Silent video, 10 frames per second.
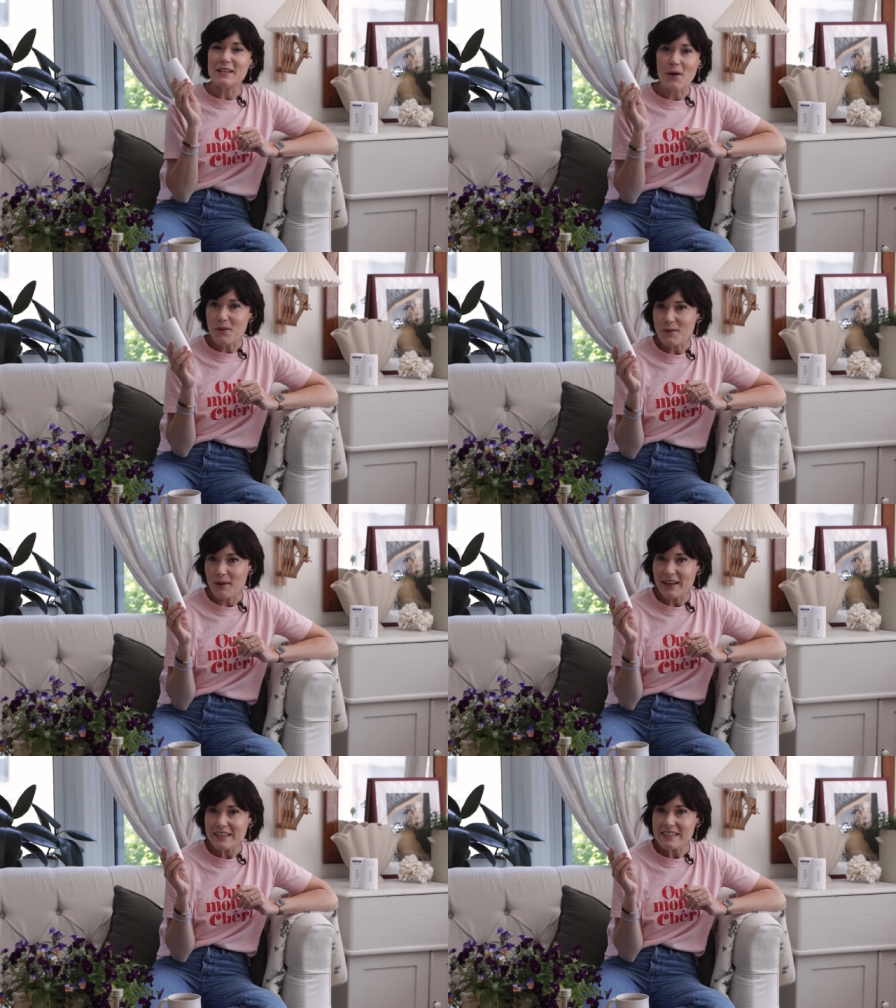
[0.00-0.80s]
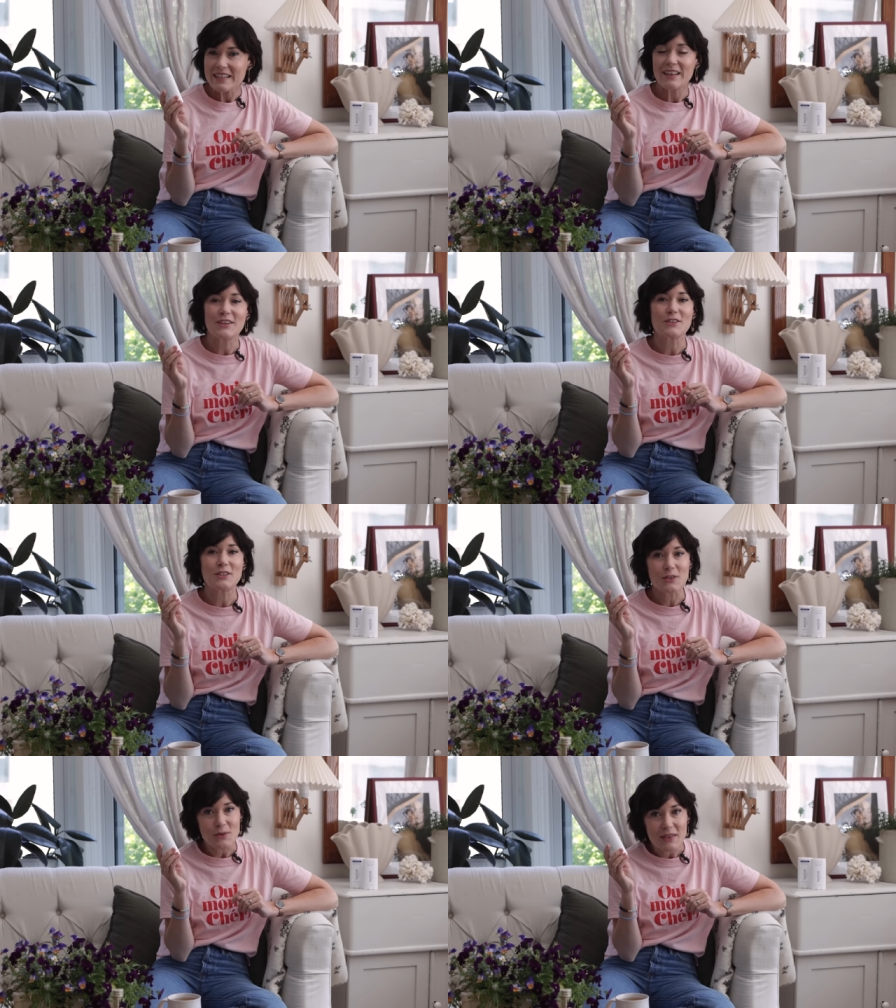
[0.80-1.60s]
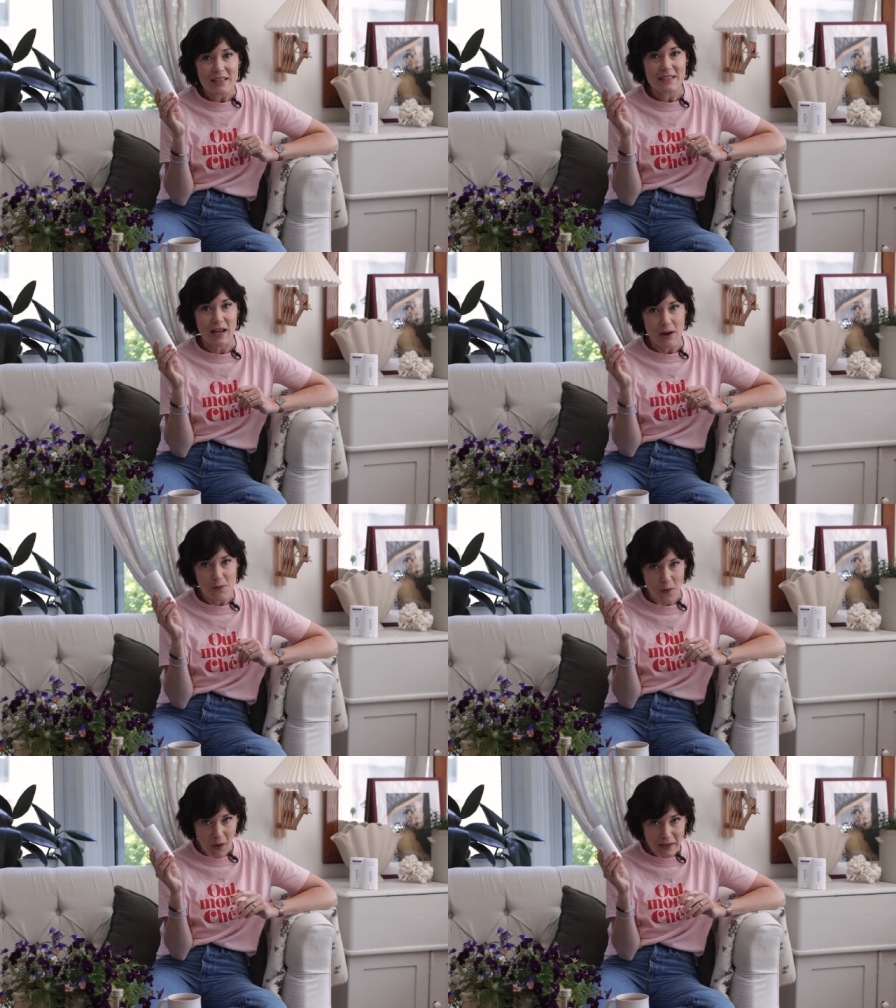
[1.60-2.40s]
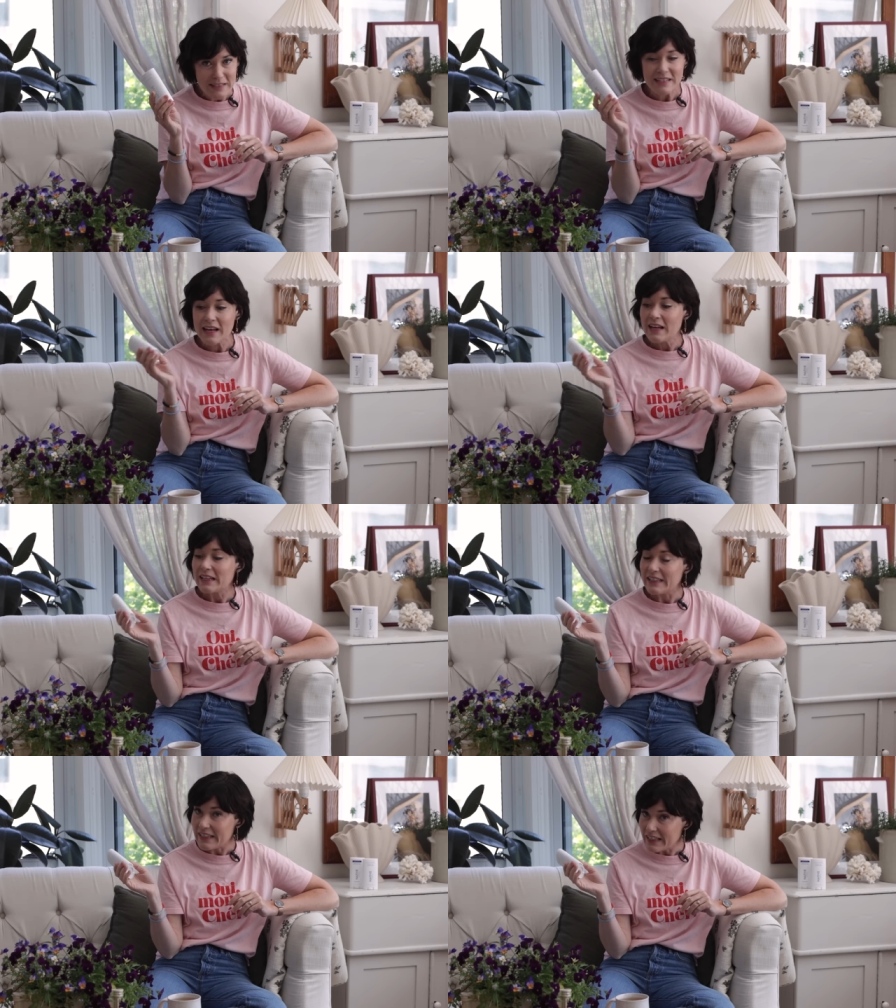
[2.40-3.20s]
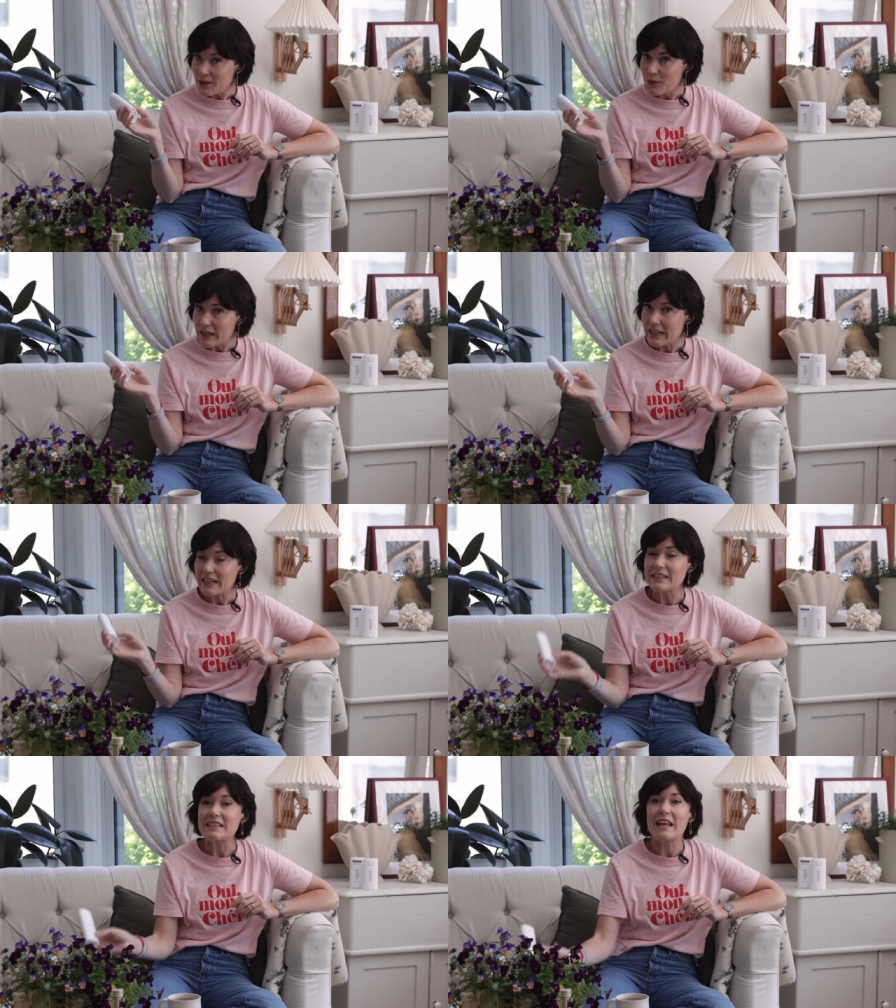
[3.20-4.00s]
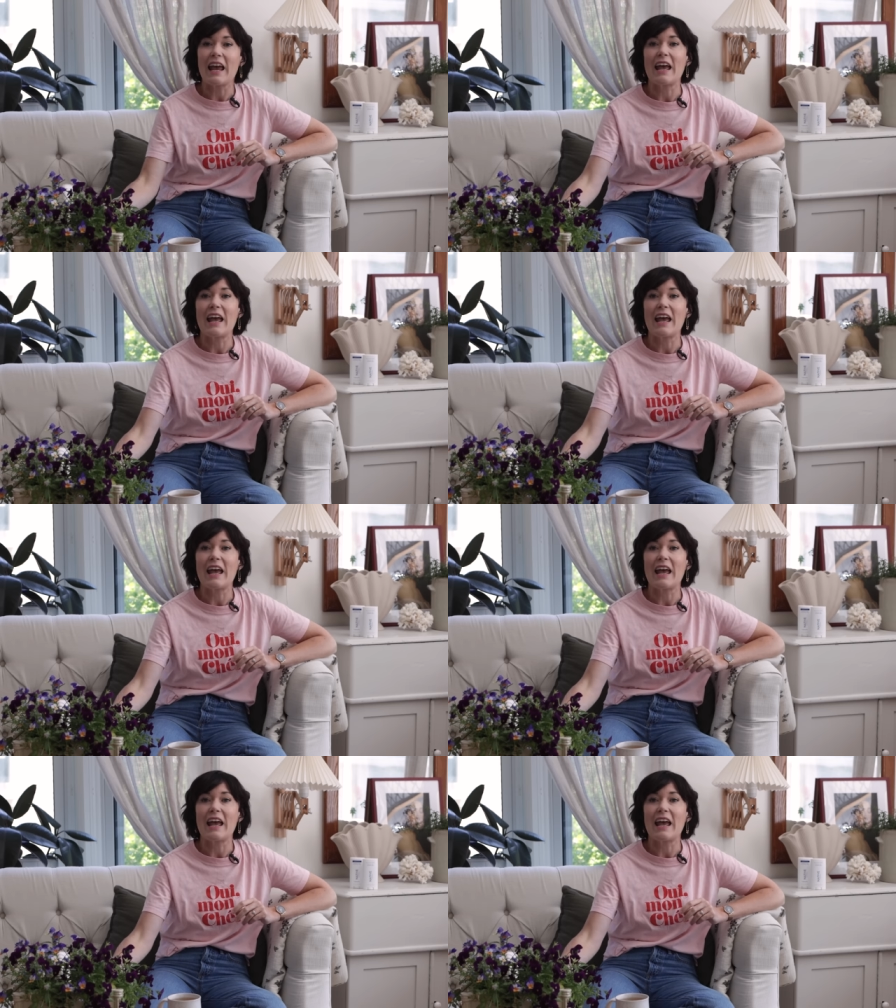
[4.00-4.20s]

deodorant, there's two things I want clean ingredients,